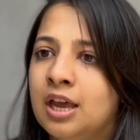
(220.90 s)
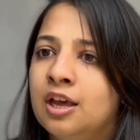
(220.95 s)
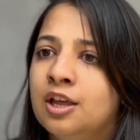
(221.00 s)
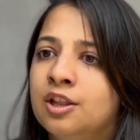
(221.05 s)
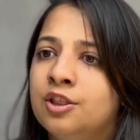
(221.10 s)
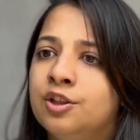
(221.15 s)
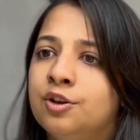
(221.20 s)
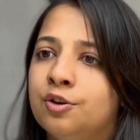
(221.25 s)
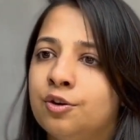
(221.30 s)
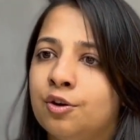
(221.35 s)

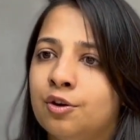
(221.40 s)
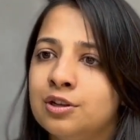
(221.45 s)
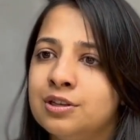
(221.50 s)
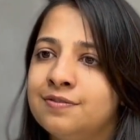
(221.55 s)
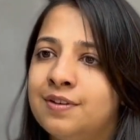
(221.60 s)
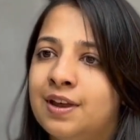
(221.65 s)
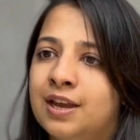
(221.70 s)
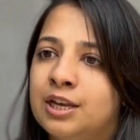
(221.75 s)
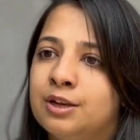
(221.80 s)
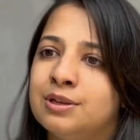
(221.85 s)
The gross
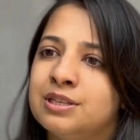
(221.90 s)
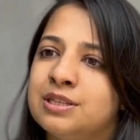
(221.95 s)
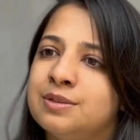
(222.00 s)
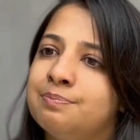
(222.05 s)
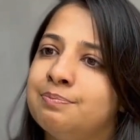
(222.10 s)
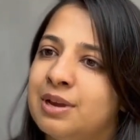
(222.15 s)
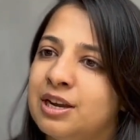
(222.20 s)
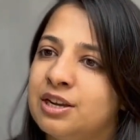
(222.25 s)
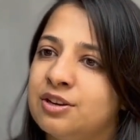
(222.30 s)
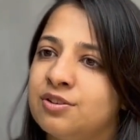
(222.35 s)
value as a
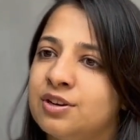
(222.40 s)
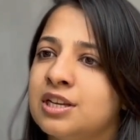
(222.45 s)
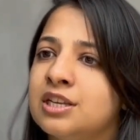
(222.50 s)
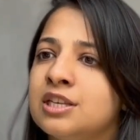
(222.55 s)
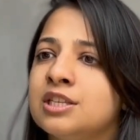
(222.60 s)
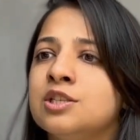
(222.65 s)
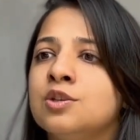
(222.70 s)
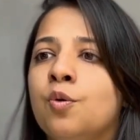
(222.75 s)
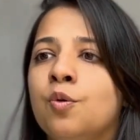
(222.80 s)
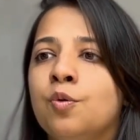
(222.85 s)
metric
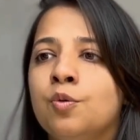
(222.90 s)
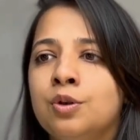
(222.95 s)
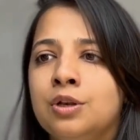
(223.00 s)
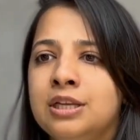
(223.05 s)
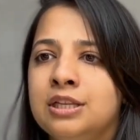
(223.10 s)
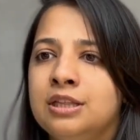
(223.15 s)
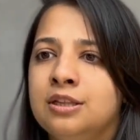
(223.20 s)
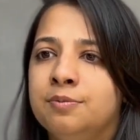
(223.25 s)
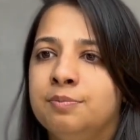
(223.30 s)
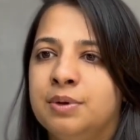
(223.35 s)
is only
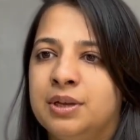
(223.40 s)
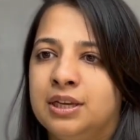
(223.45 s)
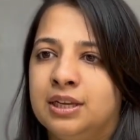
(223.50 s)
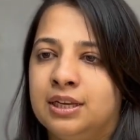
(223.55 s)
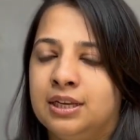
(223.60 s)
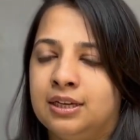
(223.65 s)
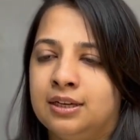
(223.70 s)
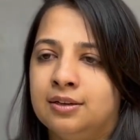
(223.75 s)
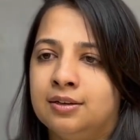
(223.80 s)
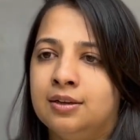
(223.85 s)
the
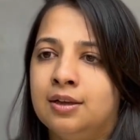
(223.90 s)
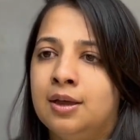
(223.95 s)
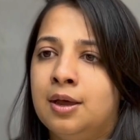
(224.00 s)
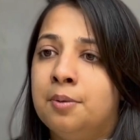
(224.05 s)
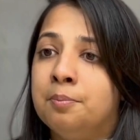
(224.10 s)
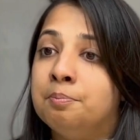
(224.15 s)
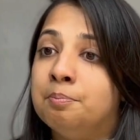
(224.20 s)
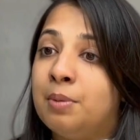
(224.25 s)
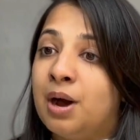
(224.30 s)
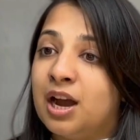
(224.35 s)
beginning.
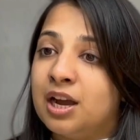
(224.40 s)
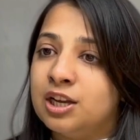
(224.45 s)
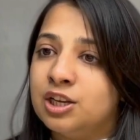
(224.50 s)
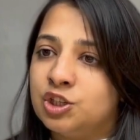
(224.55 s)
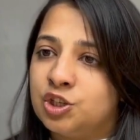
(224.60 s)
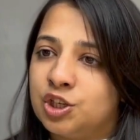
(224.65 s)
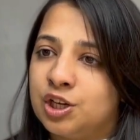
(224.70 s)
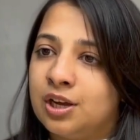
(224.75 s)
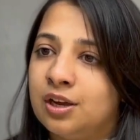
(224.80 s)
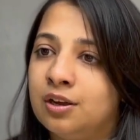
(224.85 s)
Market
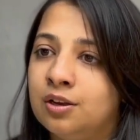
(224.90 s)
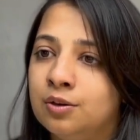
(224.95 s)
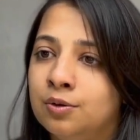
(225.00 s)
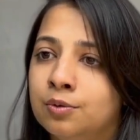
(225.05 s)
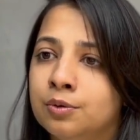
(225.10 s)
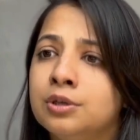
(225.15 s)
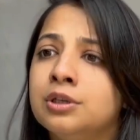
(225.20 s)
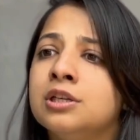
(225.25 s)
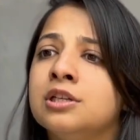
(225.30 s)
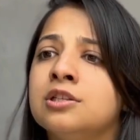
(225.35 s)
share
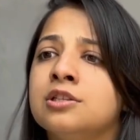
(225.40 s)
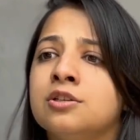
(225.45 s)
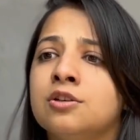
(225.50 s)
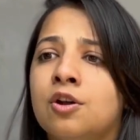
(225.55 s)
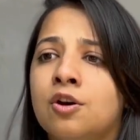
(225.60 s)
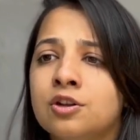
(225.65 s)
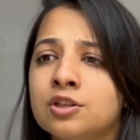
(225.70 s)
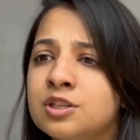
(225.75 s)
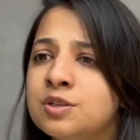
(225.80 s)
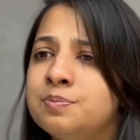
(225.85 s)
alone does
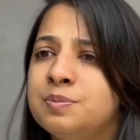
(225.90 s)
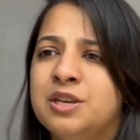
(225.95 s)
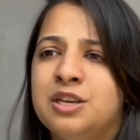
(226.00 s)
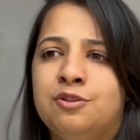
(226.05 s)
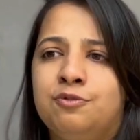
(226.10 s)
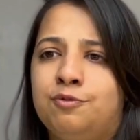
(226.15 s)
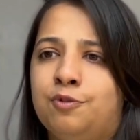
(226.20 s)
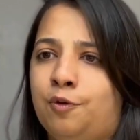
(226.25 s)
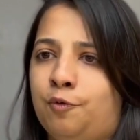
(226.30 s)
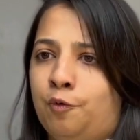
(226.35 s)
not speak
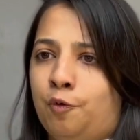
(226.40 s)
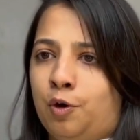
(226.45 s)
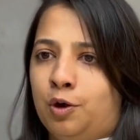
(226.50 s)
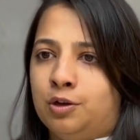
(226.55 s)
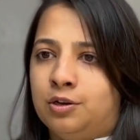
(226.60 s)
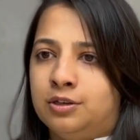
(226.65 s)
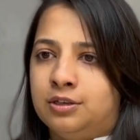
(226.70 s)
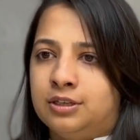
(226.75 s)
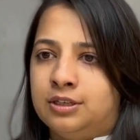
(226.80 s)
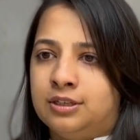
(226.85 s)
for
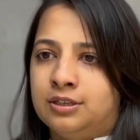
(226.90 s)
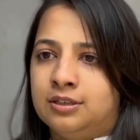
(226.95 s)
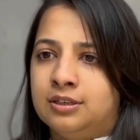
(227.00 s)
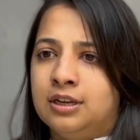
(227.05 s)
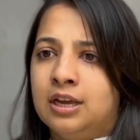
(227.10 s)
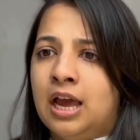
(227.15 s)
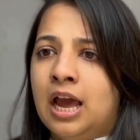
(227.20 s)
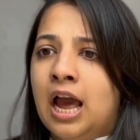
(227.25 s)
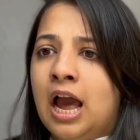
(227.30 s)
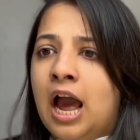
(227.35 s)
quality.
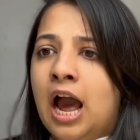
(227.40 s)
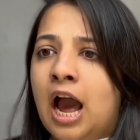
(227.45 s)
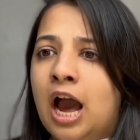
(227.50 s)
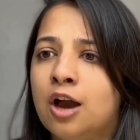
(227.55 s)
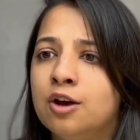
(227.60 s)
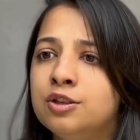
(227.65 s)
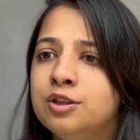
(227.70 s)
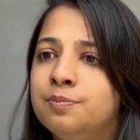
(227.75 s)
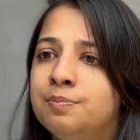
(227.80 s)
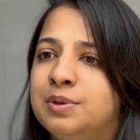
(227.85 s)
How
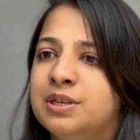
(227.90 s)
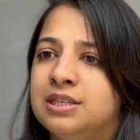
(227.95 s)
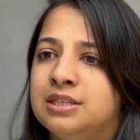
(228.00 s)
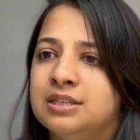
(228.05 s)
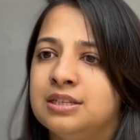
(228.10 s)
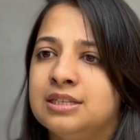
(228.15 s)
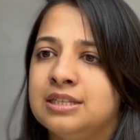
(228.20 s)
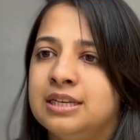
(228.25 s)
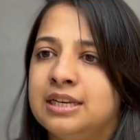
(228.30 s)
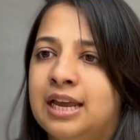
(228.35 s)
the
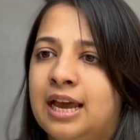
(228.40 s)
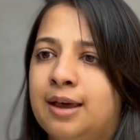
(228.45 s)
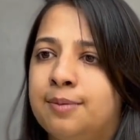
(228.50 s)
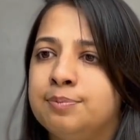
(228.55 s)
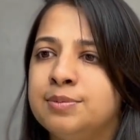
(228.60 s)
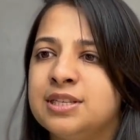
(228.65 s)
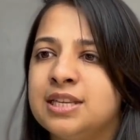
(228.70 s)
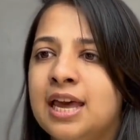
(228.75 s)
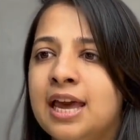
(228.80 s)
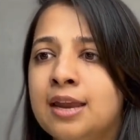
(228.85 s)
business
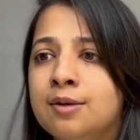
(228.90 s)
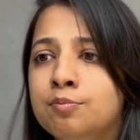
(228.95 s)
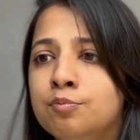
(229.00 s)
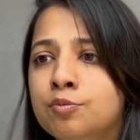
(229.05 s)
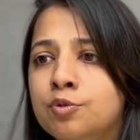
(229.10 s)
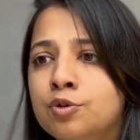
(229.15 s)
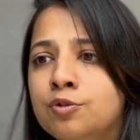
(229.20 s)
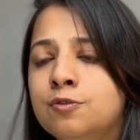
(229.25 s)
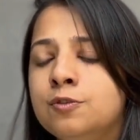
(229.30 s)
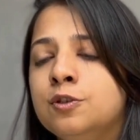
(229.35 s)
adapts and
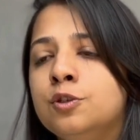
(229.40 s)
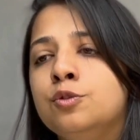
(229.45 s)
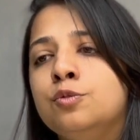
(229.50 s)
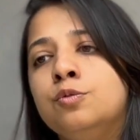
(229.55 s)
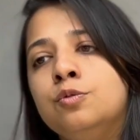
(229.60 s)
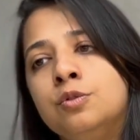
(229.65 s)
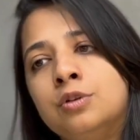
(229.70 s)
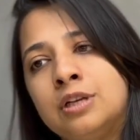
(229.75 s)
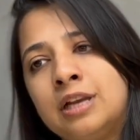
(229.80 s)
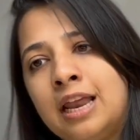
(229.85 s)
moves to
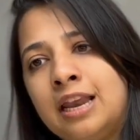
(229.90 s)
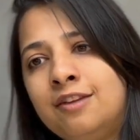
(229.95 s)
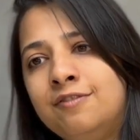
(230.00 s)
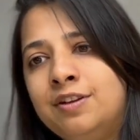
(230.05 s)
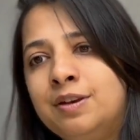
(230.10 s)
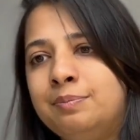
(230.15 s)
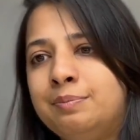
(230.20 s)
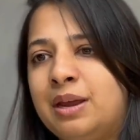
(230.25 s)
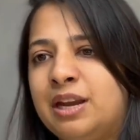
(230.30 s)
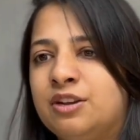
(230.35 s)

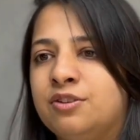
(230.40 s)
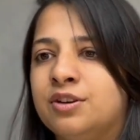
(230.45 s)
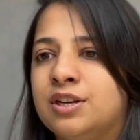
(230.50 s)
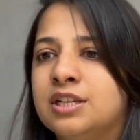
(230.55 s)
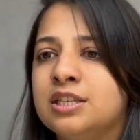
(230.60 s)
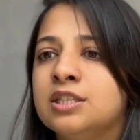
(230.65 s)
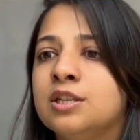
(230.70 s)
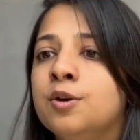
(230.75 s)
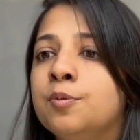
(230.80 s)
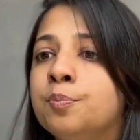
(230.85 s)
relevant
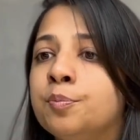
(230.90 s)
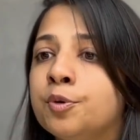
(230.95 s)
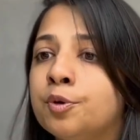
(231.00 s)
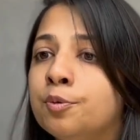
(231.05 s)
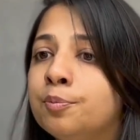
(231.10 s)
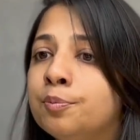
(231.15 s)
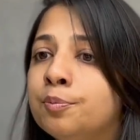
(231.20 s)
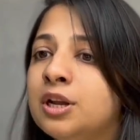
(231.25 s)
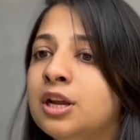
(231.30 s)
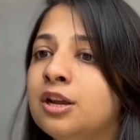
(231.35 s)
metrics
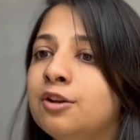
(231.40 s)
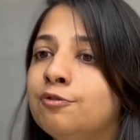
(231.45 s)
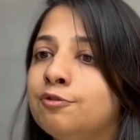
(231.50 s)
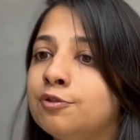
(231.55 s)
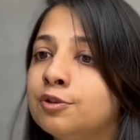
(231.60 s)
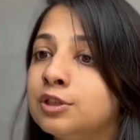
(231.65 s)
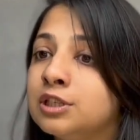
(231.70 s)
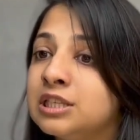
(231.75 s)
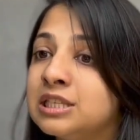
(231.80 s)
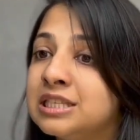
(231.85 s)
appropriate for
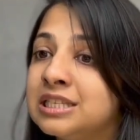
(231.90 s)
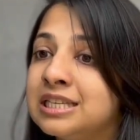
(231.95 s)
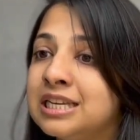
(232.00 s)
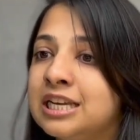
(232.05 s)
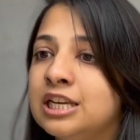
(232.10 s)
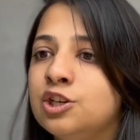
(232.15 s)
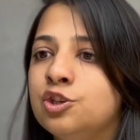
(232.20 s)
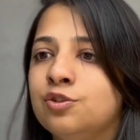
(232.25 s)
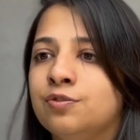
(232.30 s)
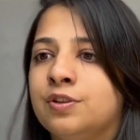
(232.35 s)
the
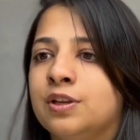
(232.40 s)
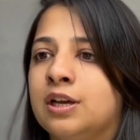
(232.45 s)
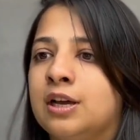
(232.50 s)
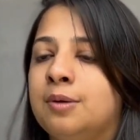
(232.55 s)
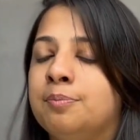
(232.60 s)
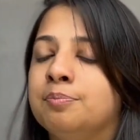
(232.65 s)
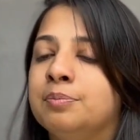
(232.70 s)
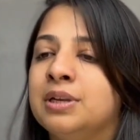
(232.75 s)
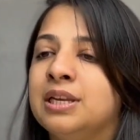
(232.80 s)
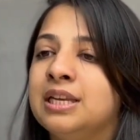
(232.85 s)
stage of the
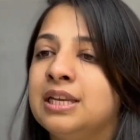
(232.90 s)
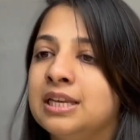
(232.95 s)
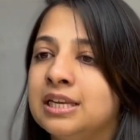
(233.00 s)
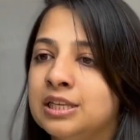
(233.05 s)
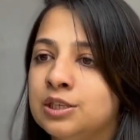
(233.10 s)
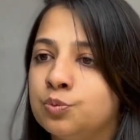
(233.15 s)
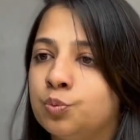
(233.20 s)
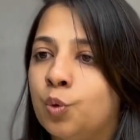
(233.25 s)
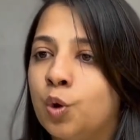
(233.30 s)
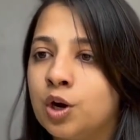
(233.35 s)
company is
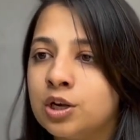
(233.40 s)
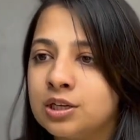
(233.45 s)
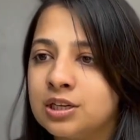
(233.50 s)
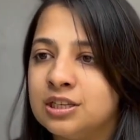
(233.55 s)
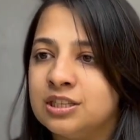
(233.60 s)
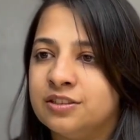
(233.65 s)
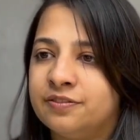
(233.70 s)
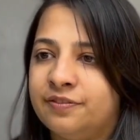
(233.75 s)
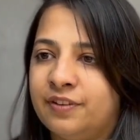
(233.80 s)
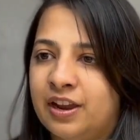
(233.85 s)
what
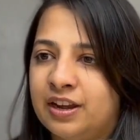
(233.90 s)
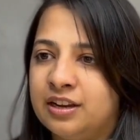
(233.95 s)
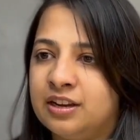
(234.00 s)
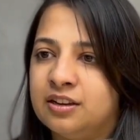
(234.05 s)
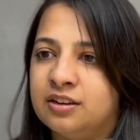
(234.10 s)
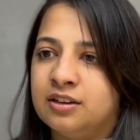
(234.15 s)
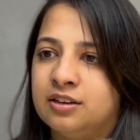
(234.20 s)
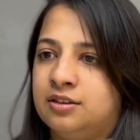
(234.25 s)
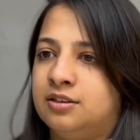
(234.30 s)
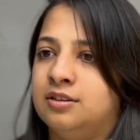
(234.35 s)
is very
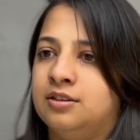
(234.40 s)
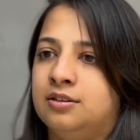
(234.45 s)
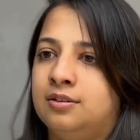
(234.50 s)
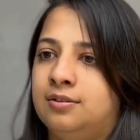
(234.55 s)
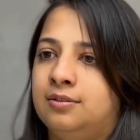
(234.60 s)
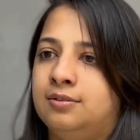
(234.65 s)
critical.